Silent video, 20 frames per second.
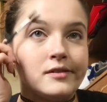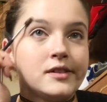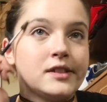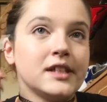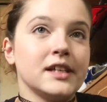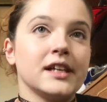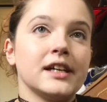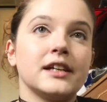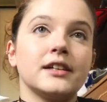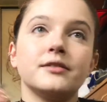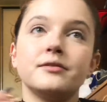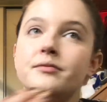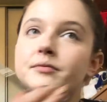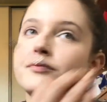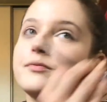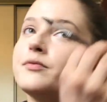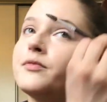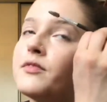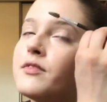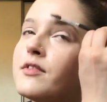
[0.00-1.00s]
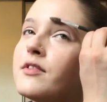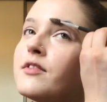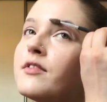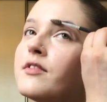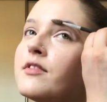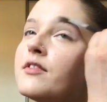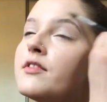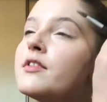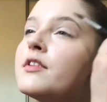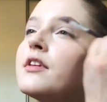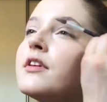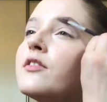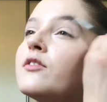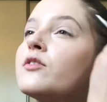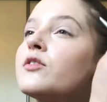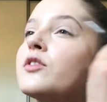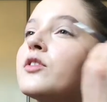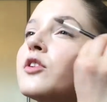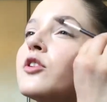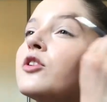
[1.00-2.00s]
yeah.
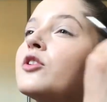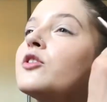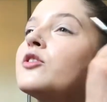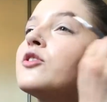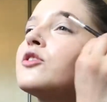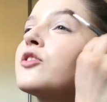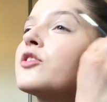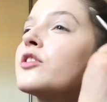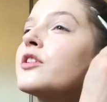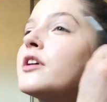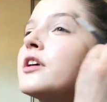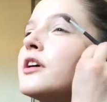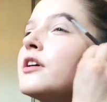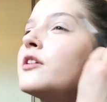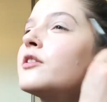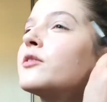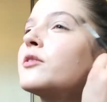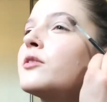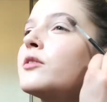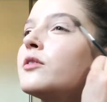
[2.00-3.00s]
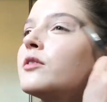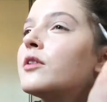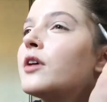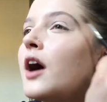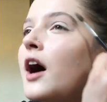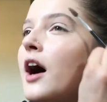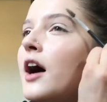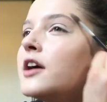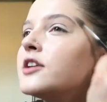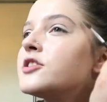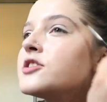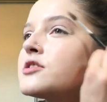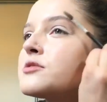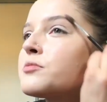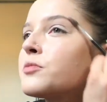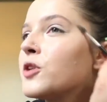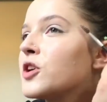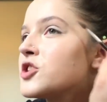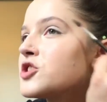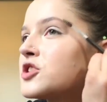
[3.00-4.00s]
So usually I just
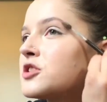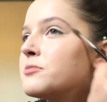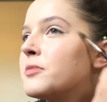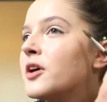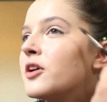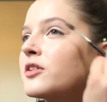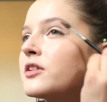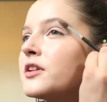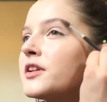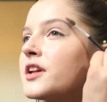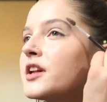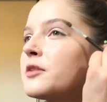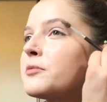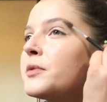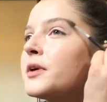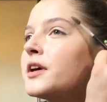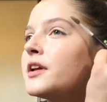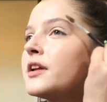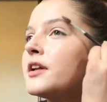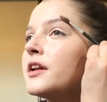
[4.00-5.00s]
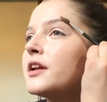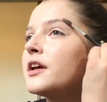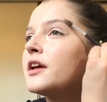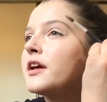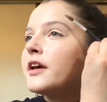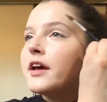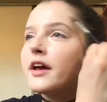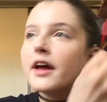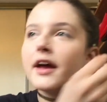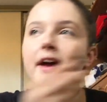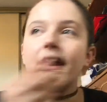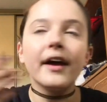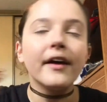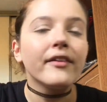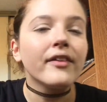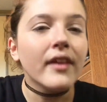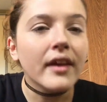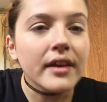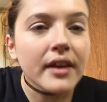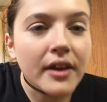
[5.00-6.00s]
brush them out a little bit
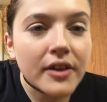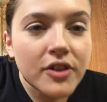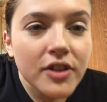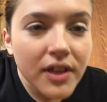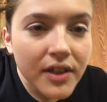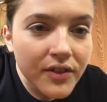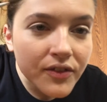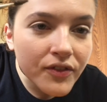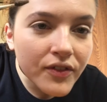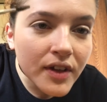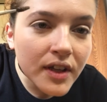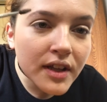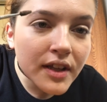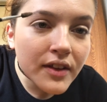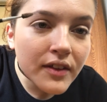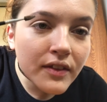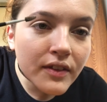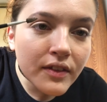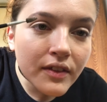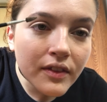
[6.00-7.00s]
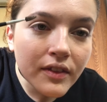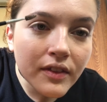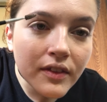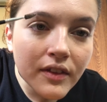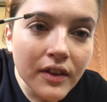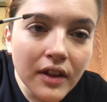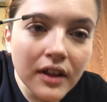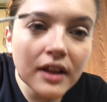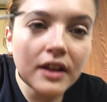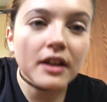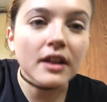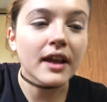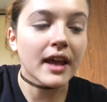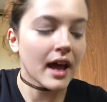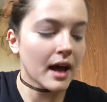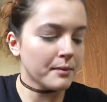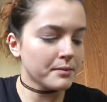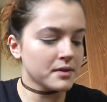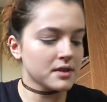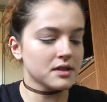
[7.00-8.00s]
and then I just fill in the little
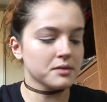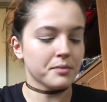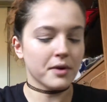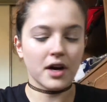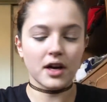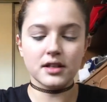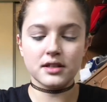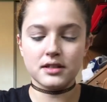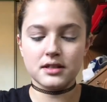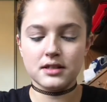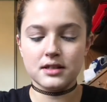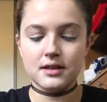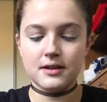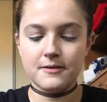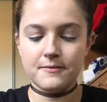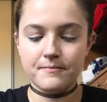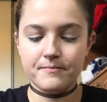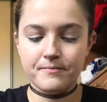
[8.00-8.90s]
gapped spots.